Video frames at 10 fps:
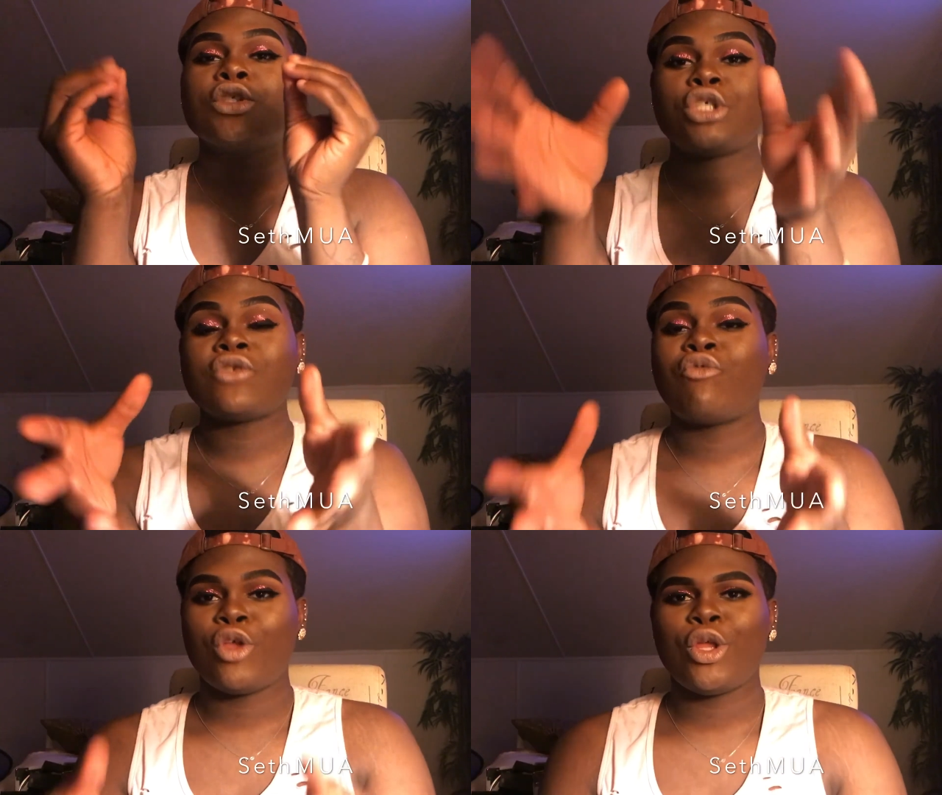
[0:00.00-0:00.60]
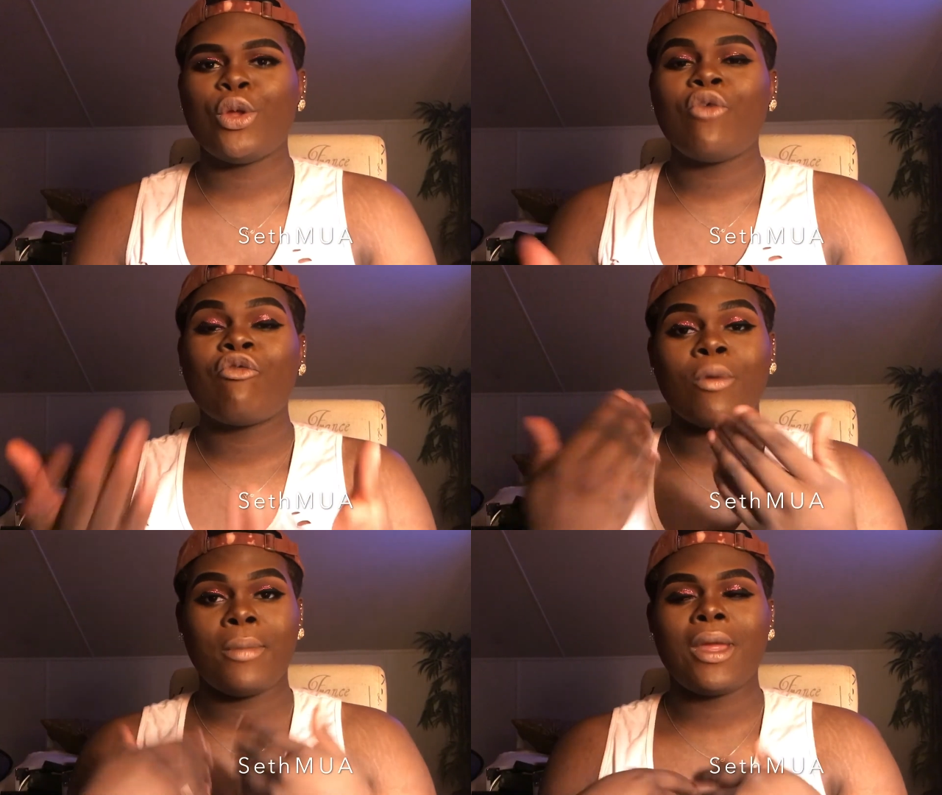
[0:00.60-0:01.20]
just for you,
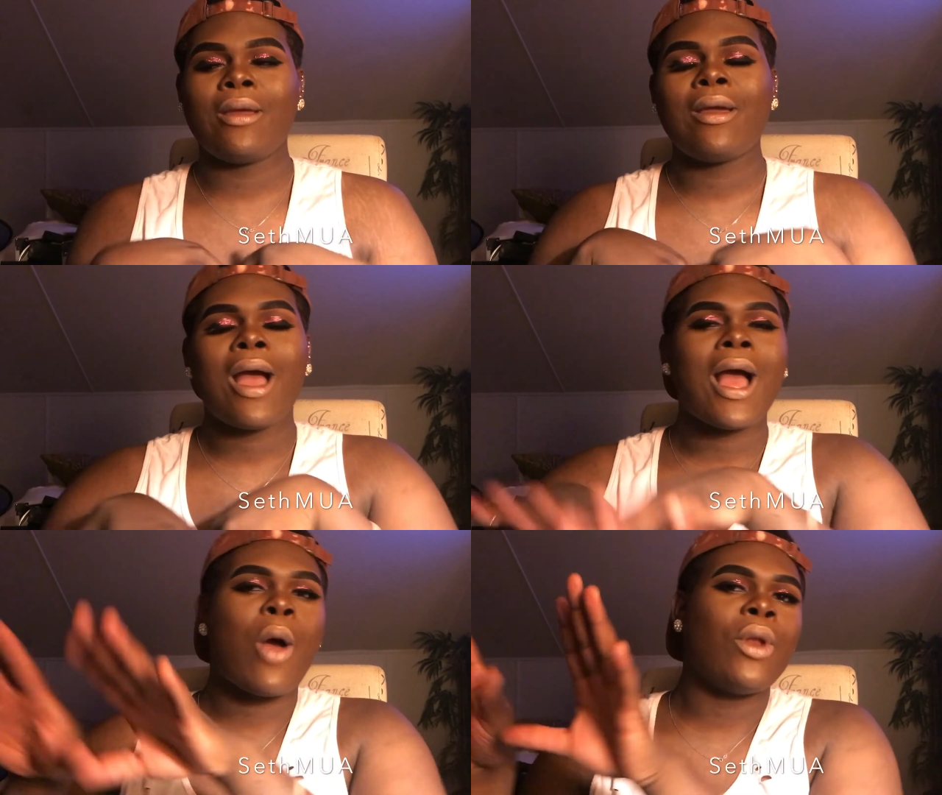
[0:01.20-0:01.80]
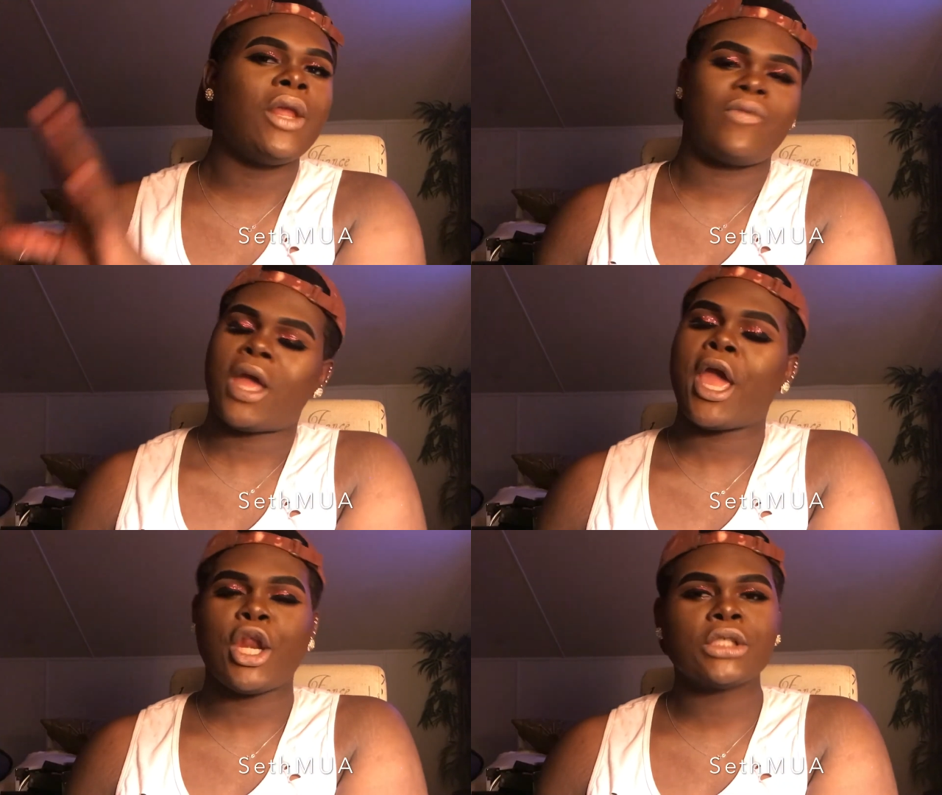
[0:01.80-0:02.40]
for me, I will leave
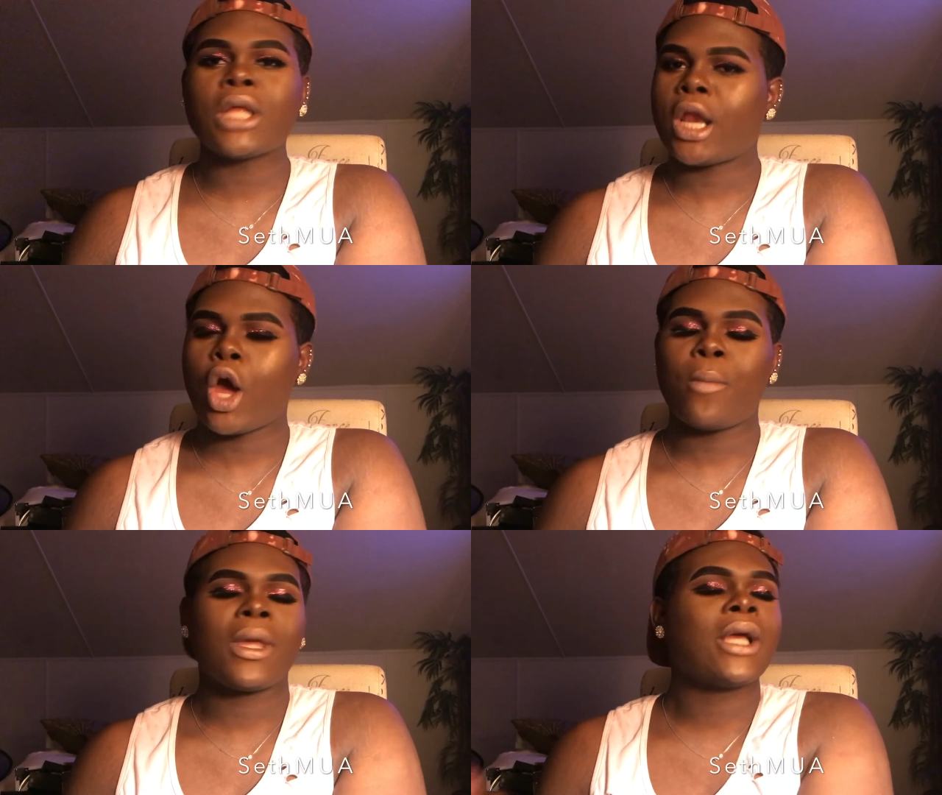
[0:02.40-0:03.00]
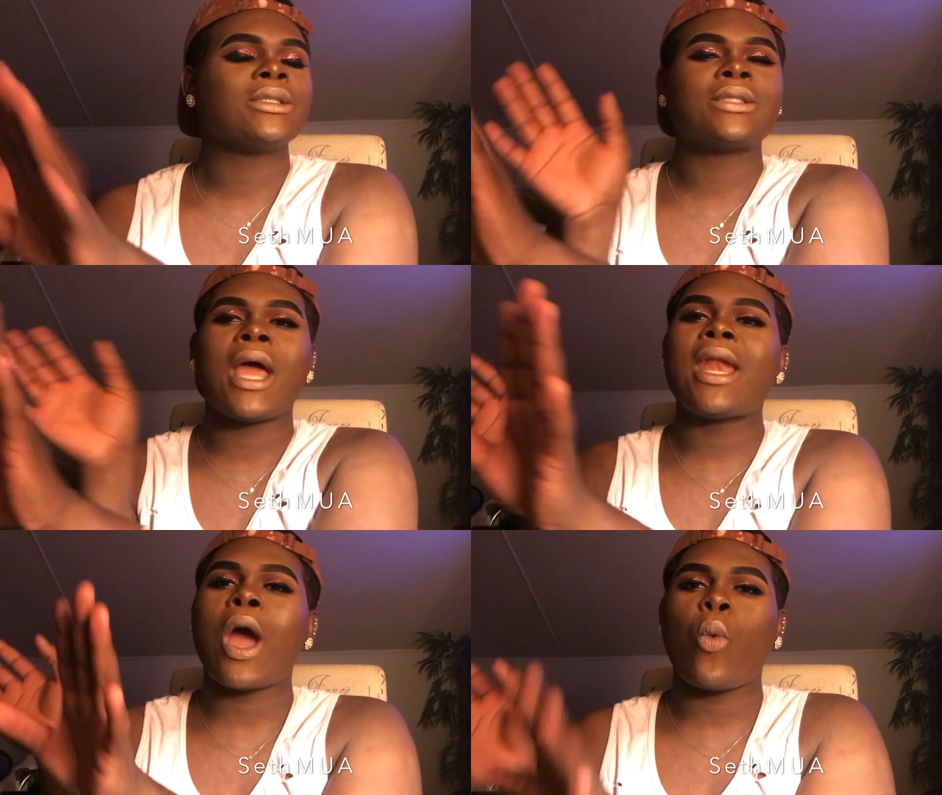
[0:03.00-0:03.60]
the haters alone, because
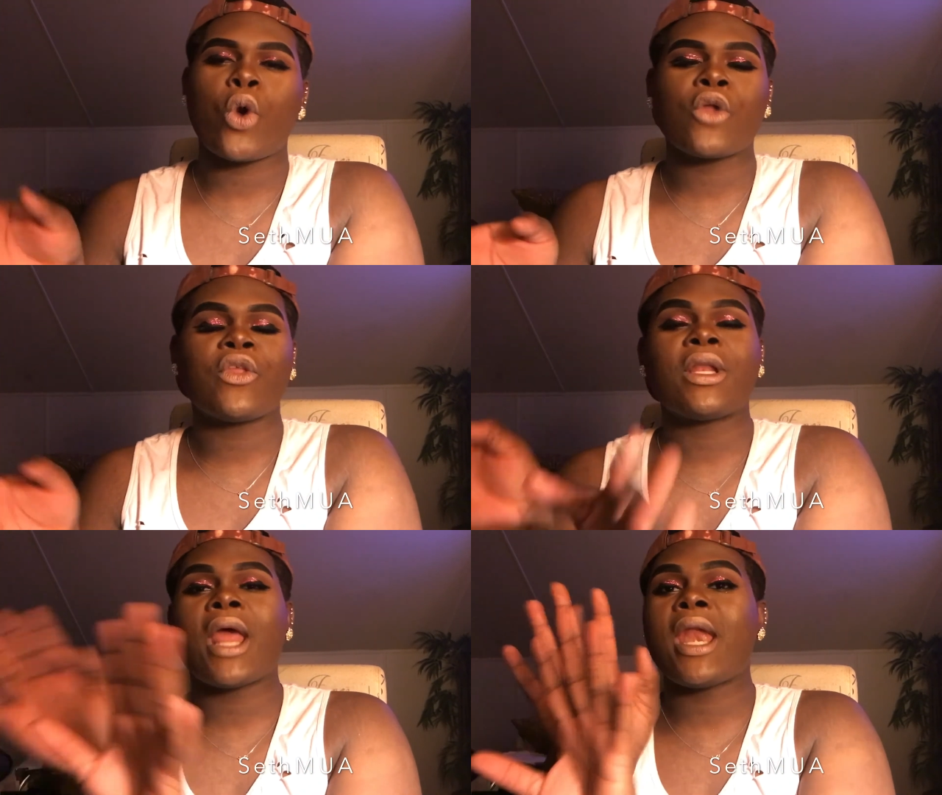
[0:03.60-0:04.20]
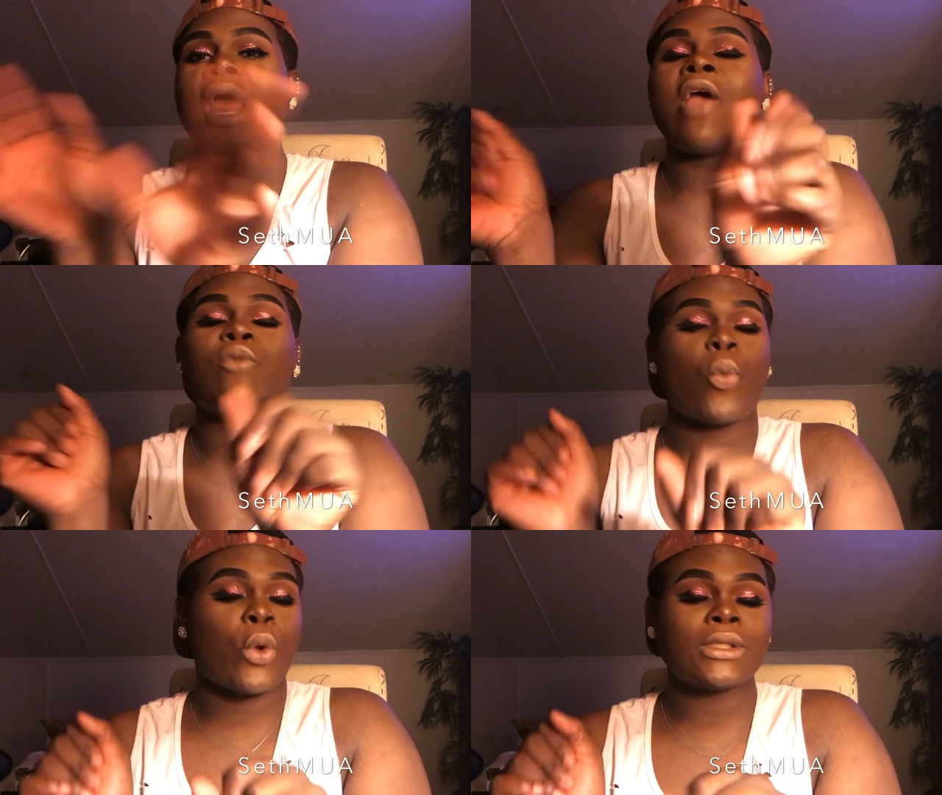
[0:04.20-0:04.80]
they're not worth it. They're not
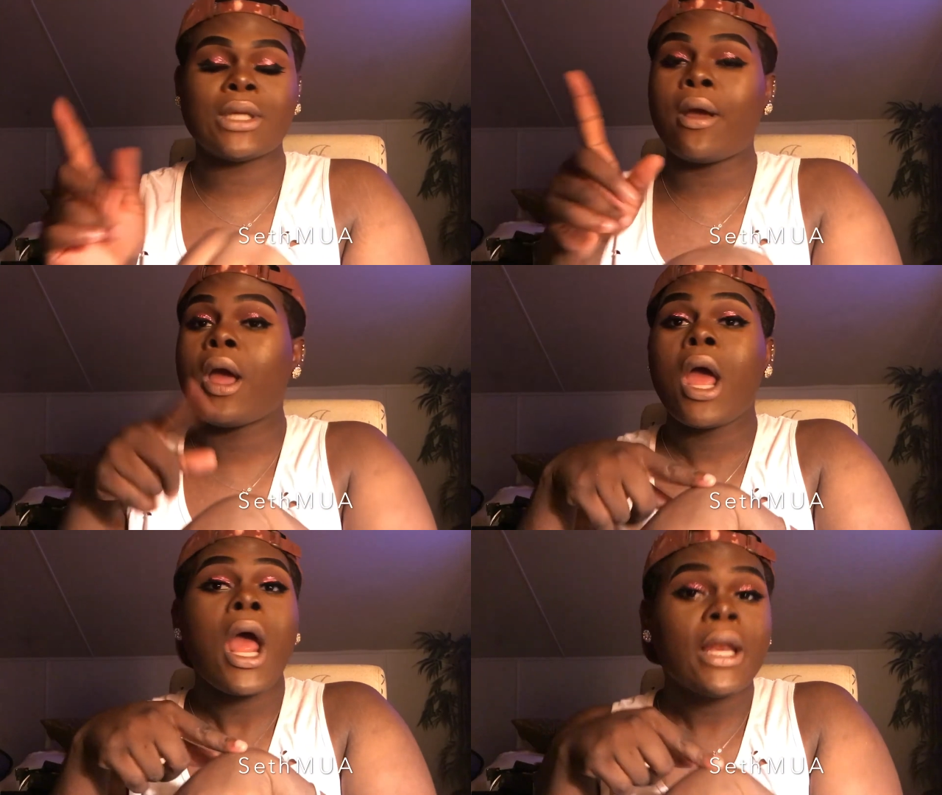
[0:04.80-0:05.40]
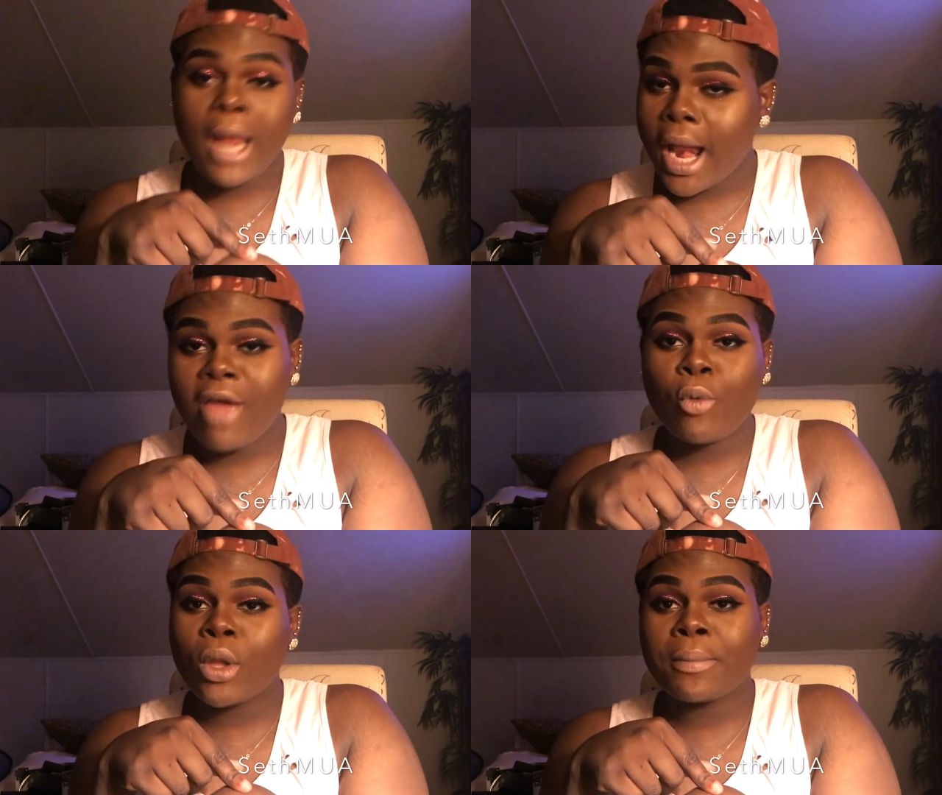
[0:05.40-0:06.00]
even wasting. They're not
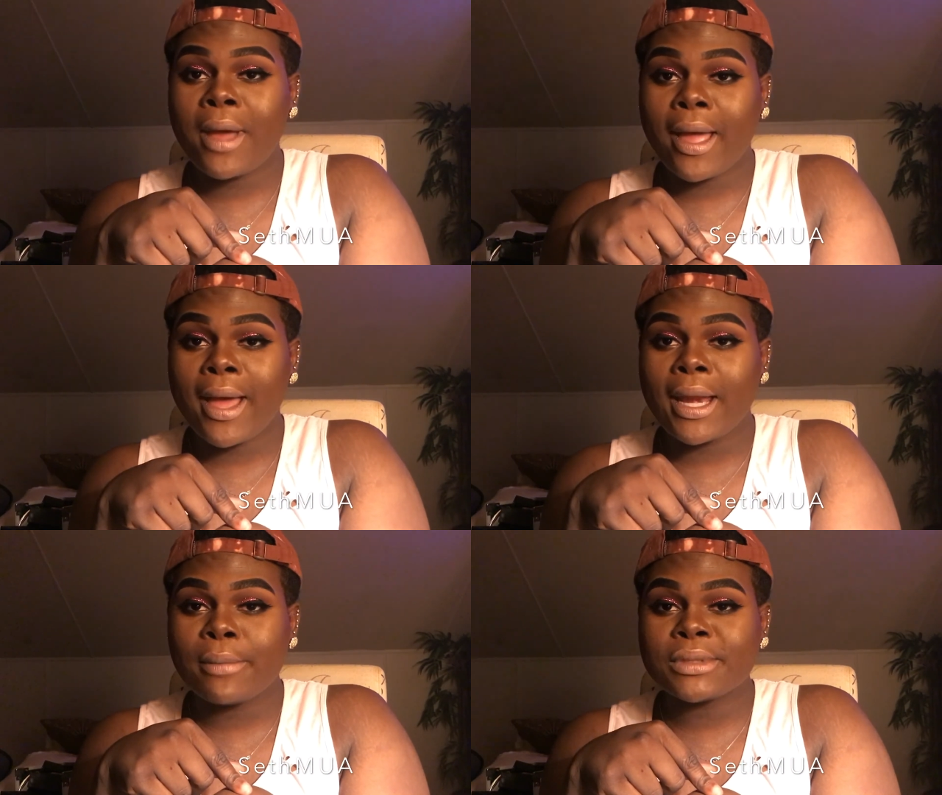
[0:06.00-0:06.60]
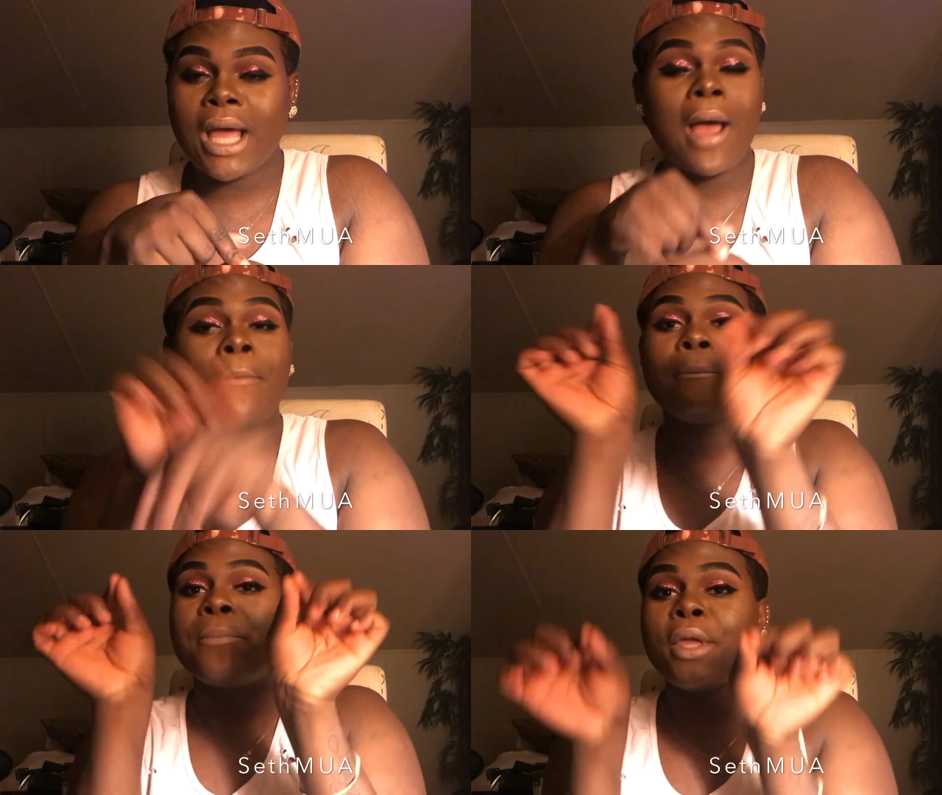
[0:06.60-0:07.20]
even worth my goddamn
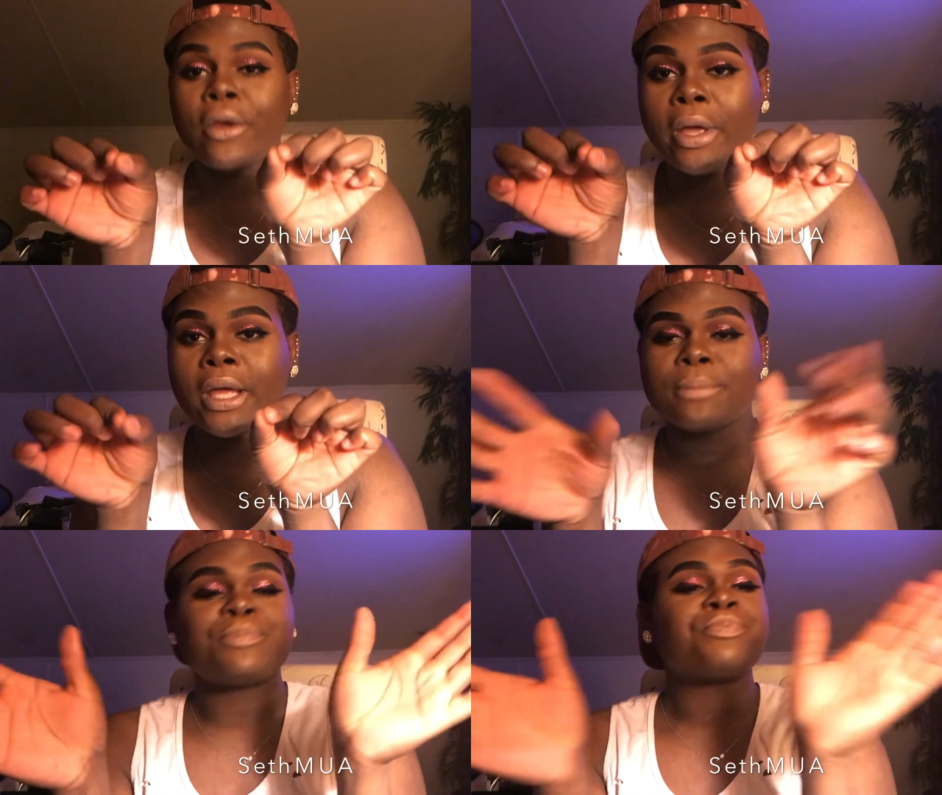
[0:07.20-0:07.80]
time, period.